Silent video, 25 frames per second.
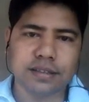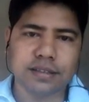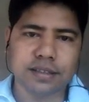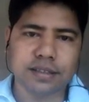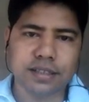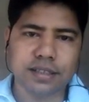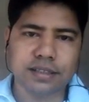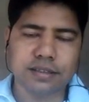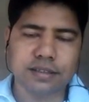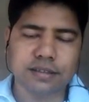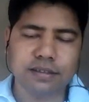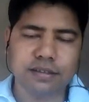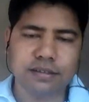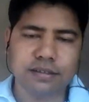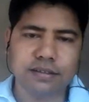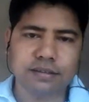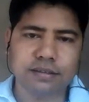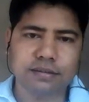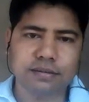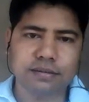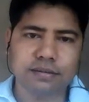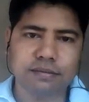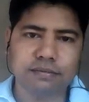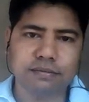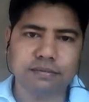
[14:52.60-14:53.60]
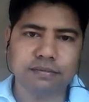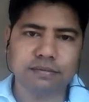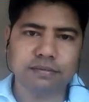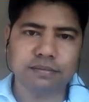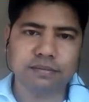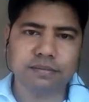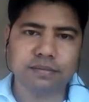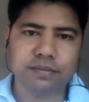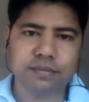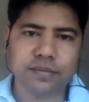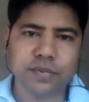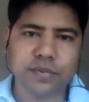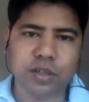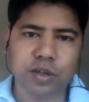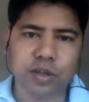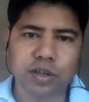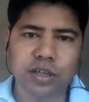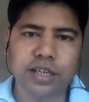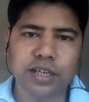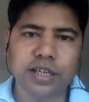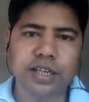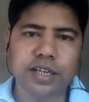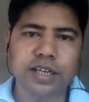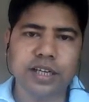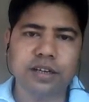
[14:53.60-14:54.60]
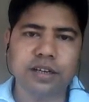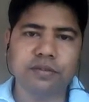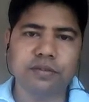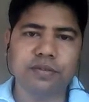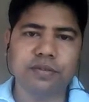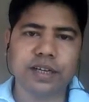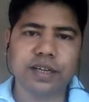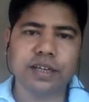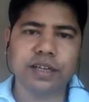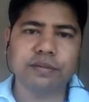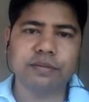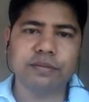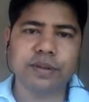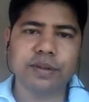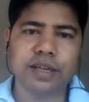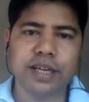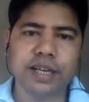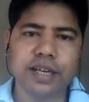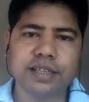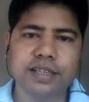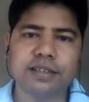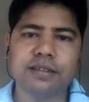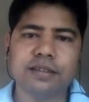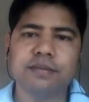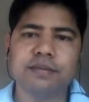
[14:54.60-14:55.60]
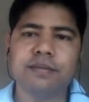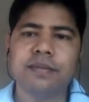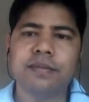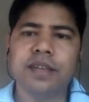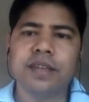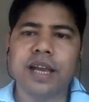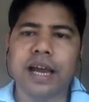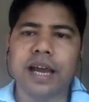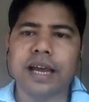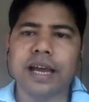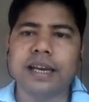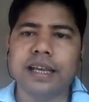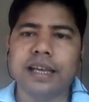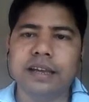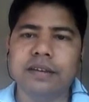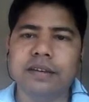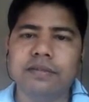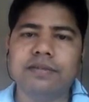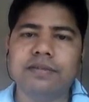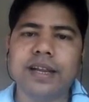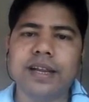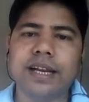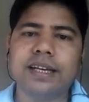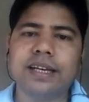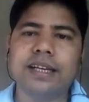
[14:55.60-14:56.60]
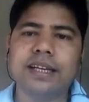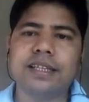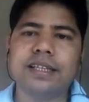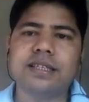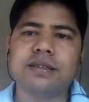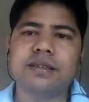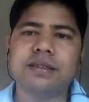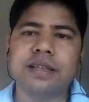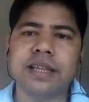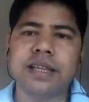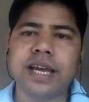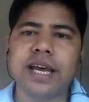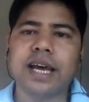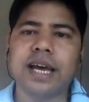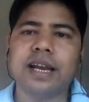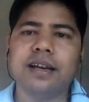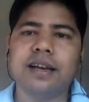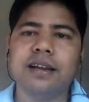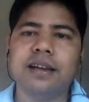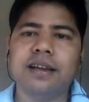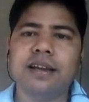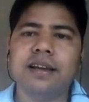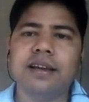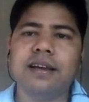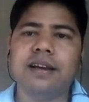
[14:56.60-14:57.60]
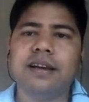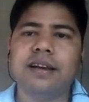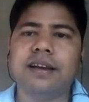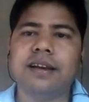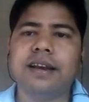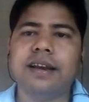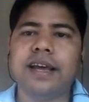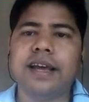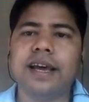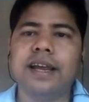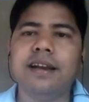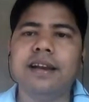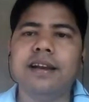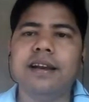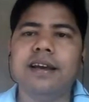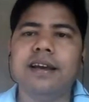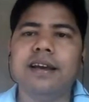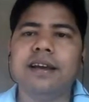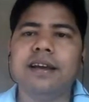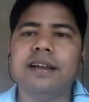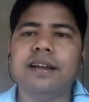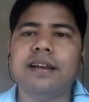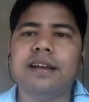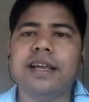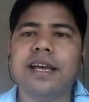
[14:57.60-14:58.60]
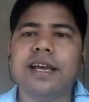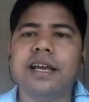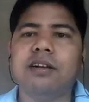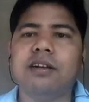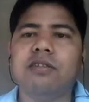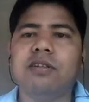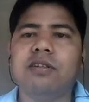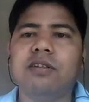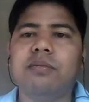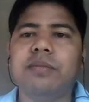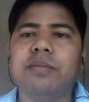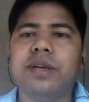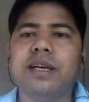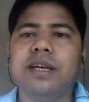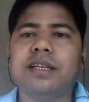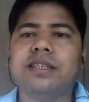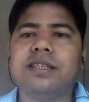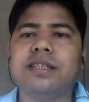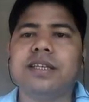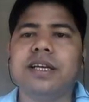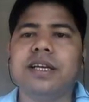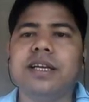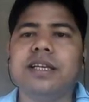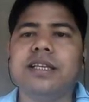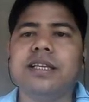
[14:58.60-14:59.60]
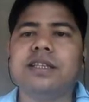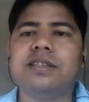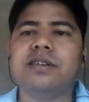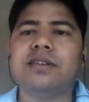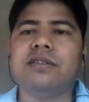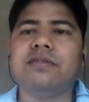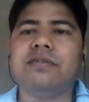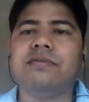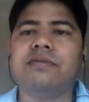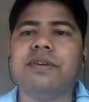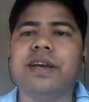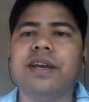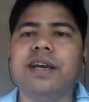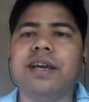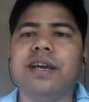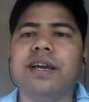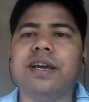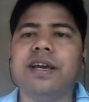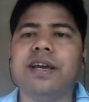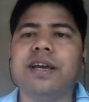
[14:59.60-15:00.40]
this nonlinear refractive index, and if that is there, then there will be a change of phase.